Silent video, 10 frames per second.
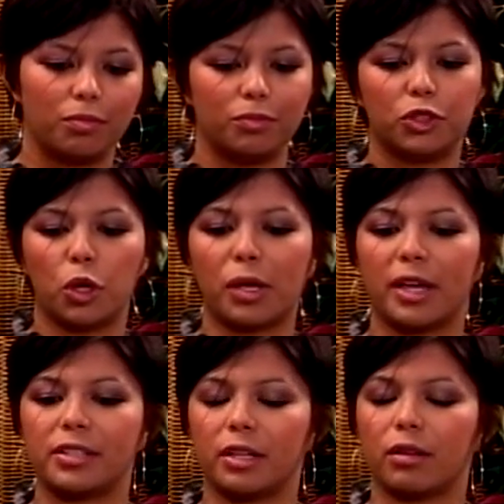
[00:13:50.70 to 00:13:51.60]

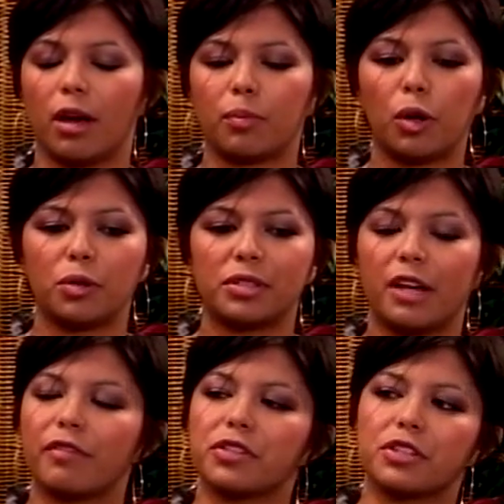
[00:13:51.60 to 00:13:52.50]
showcasing pro se
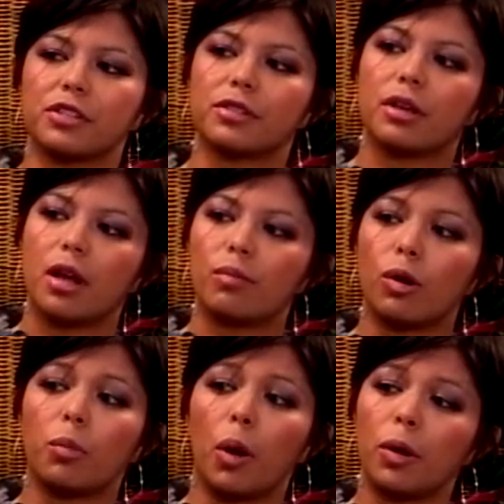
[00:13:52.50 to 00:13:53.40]
versus pro
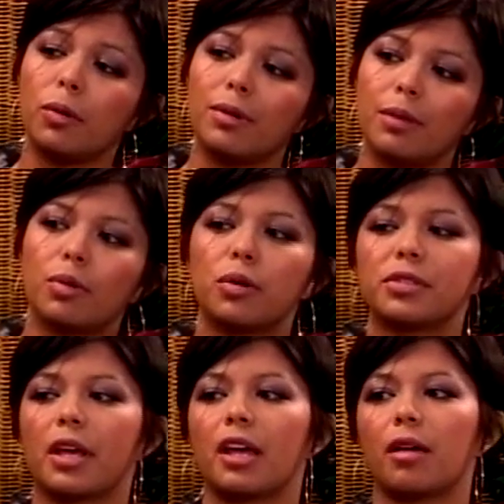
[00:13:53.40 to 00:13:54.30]
bono. Pro
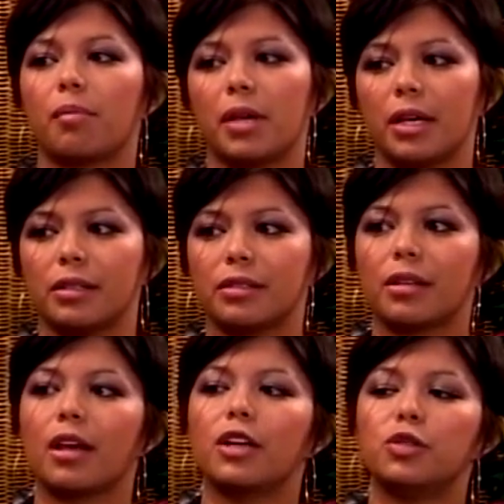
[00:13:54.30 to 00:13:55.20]
se means
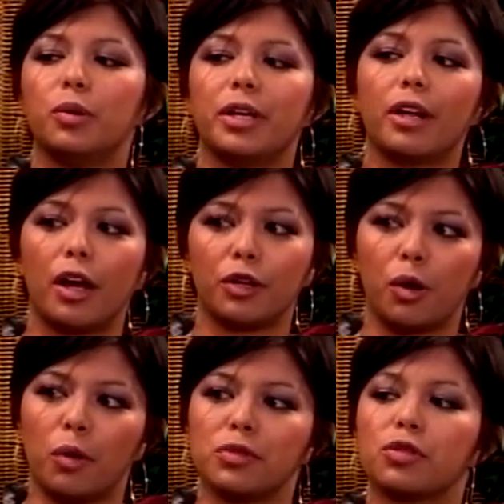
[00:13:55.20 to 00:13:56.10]
doing it on your
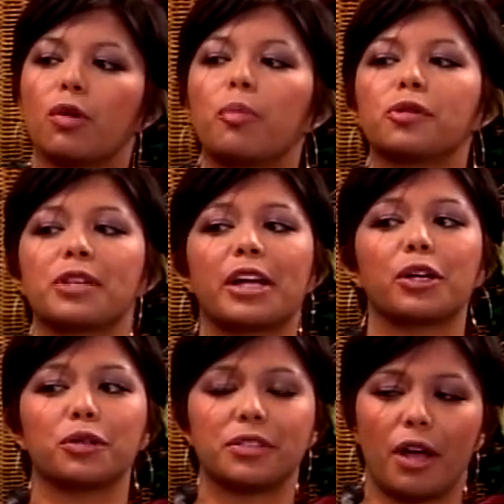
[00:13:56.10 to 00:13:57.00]
own, so representing
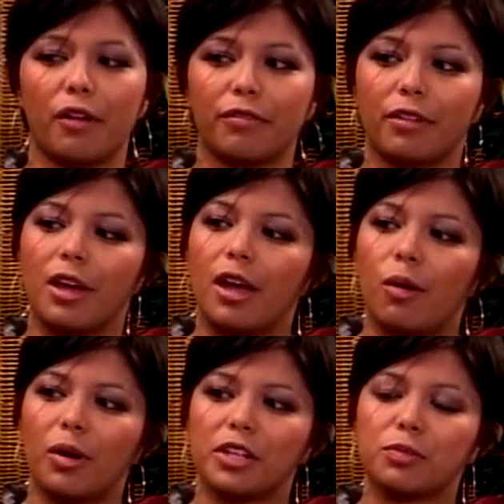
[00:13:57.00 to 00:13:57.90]
yourself.
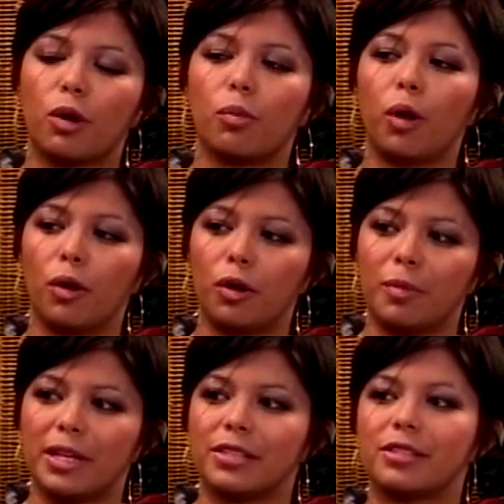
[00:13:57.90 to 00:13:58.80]
Whereas pro bono
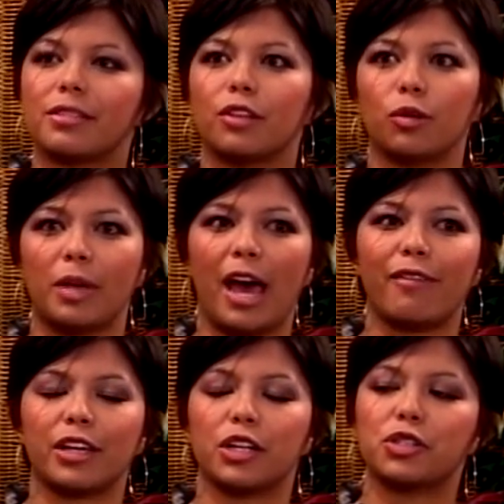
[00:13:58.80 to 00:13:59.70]
means that you'll be
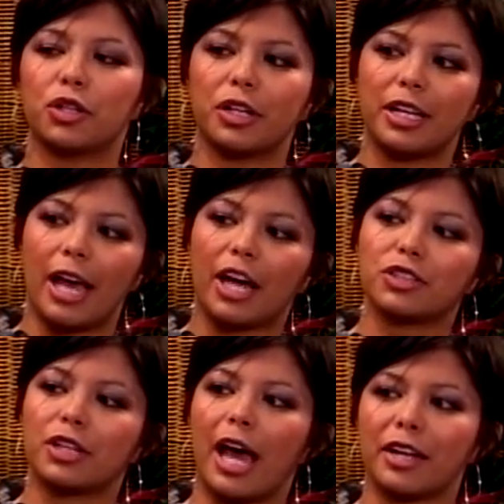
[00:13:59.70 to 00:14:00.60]
having an attorney
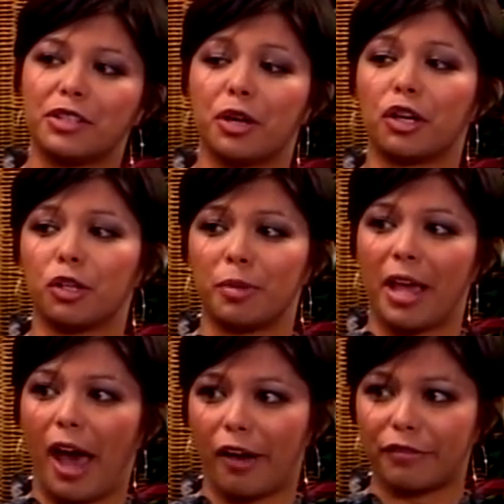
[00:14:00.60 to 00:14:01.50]
actually acting on your
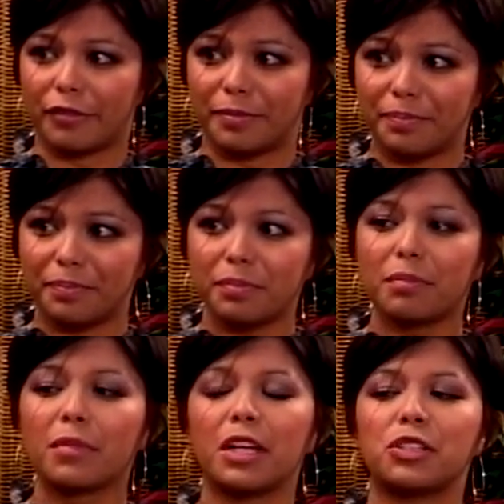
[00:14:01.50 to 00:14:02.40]
behalf.
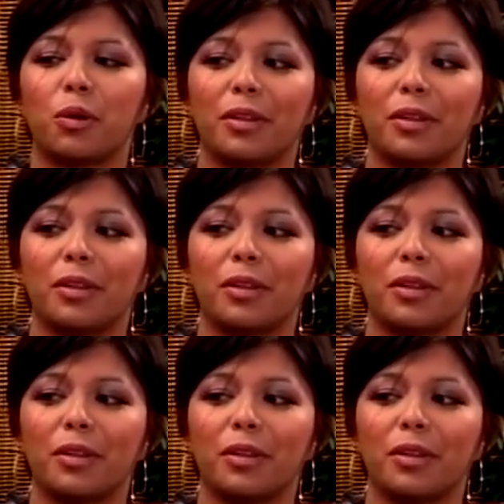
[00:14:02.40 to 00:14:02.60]
So in